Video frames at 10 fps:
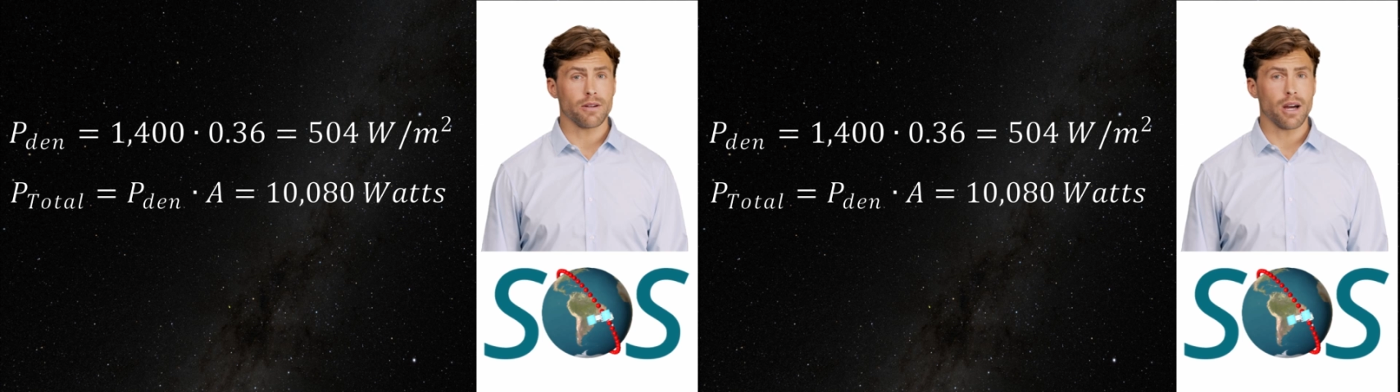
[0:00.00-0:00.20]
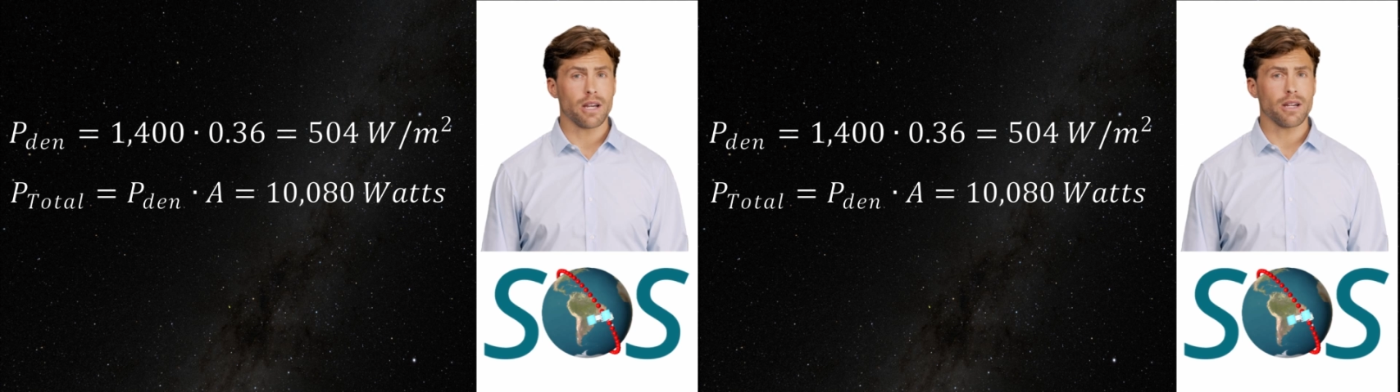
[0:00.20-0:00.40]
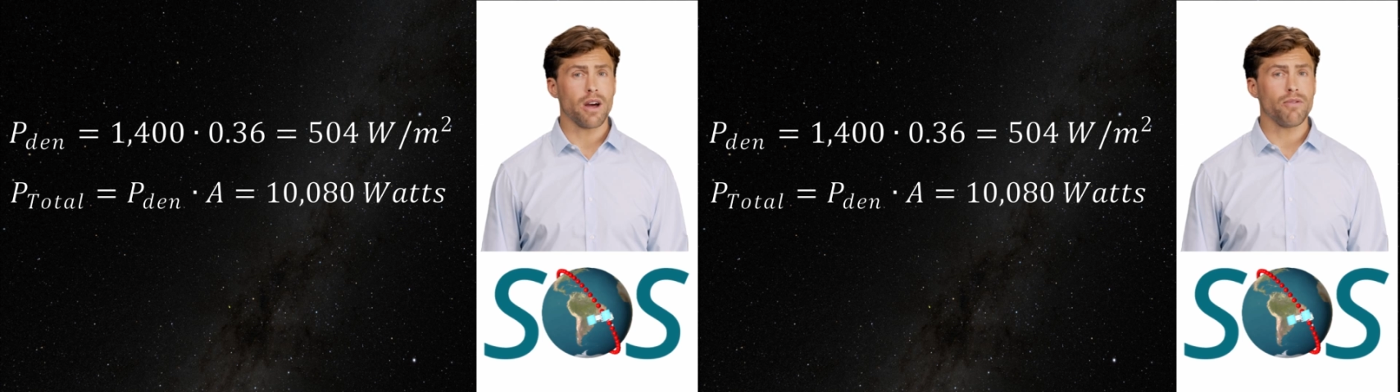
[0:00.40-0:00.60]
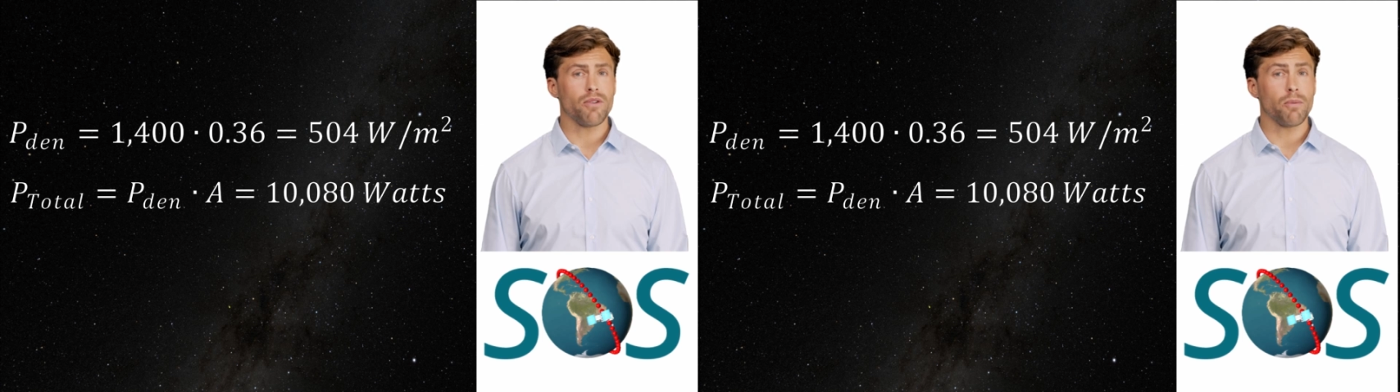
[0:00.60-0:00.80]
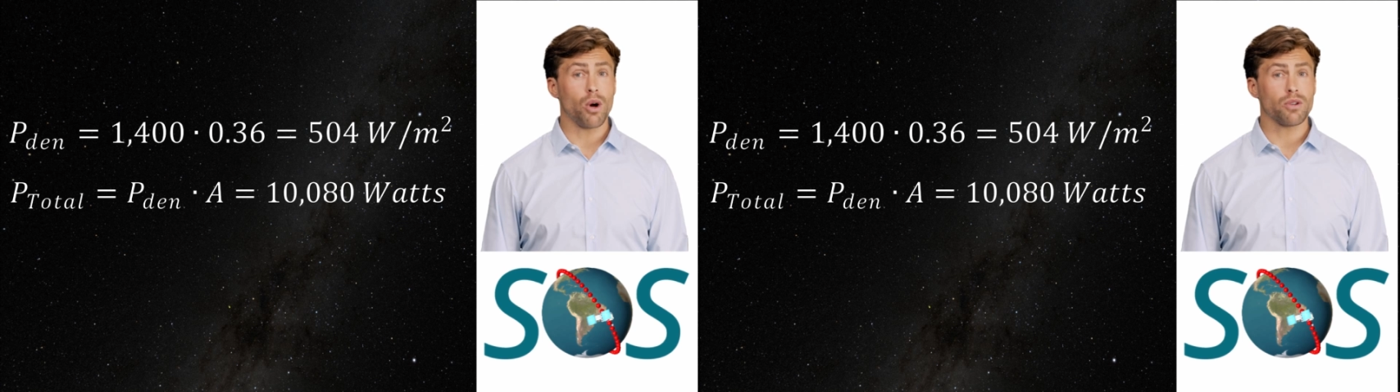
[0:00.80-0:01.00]
and enough for
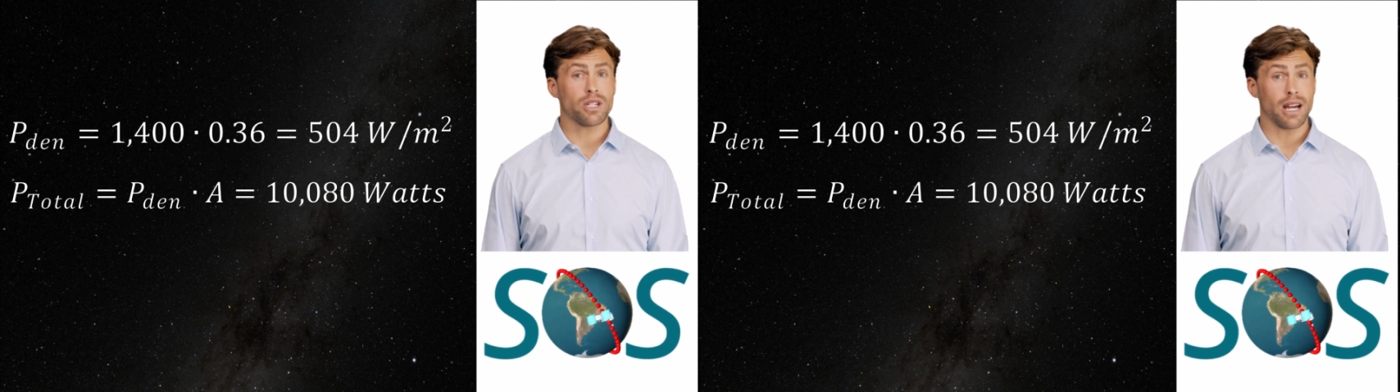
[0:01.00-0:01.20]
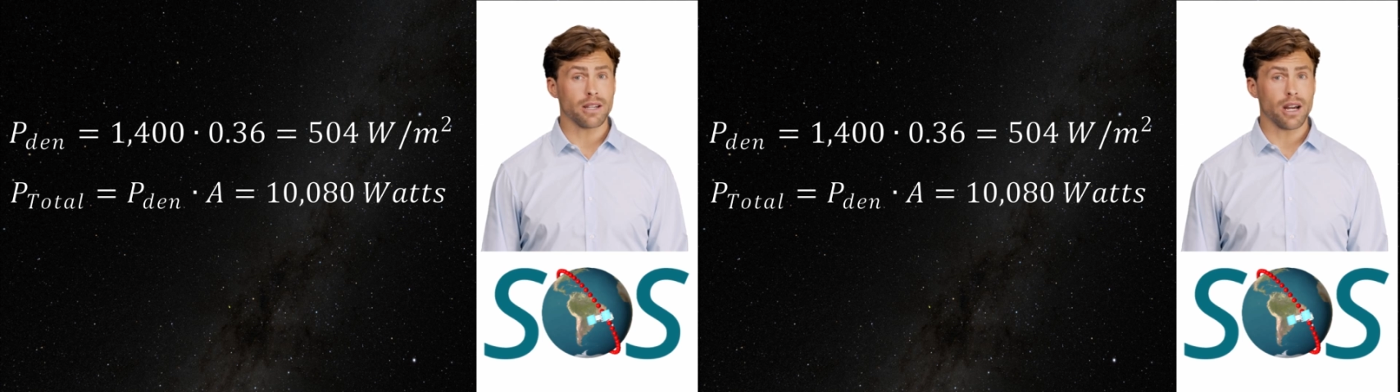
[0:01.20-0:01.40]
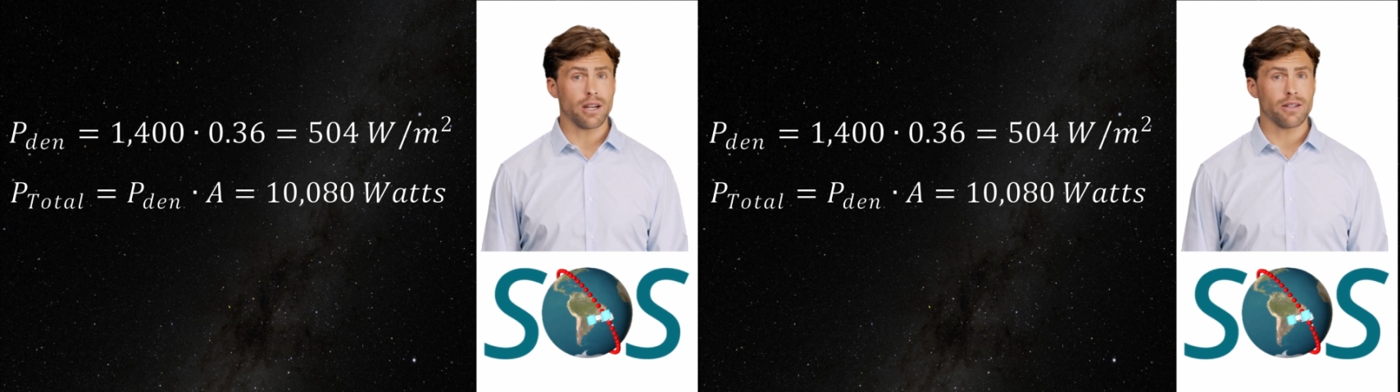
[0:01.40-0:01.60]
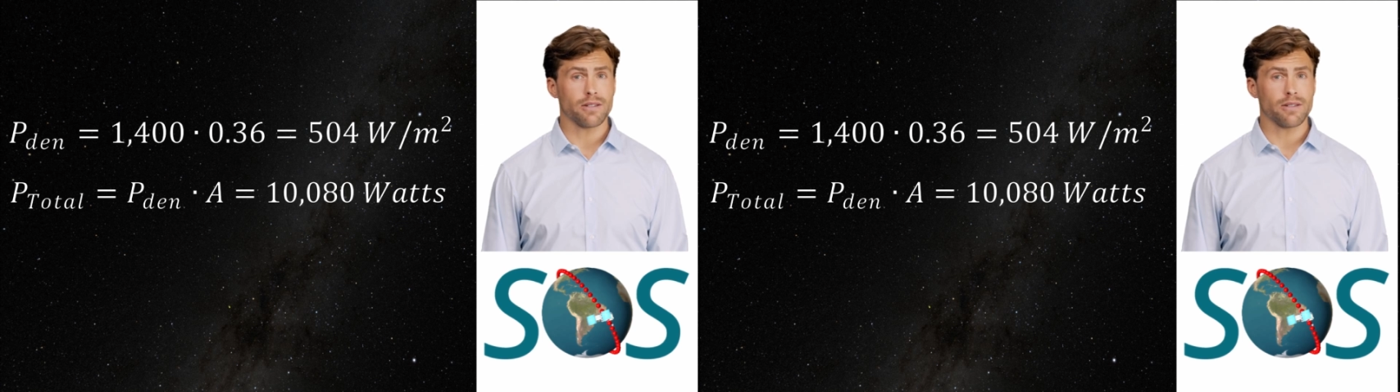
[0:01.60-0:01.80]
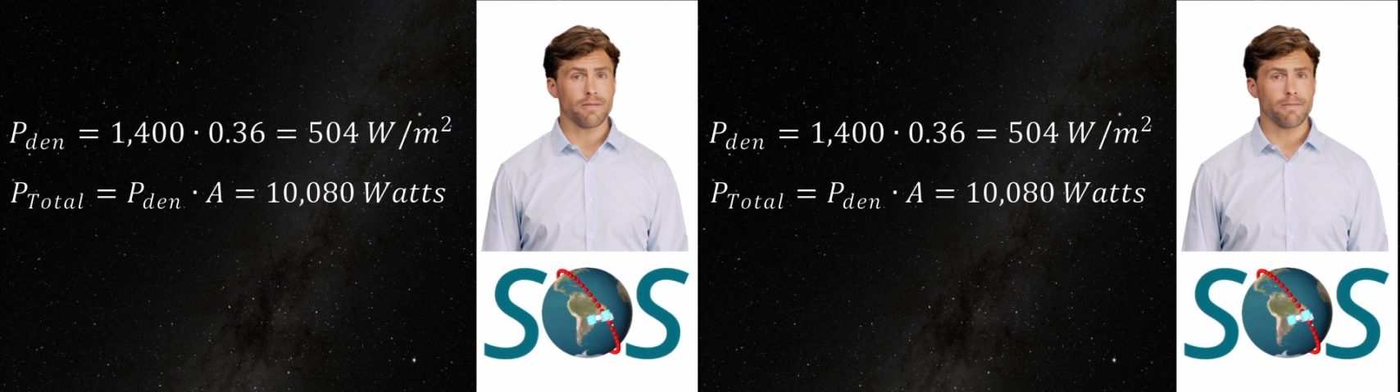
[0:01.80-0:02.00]
most satellites.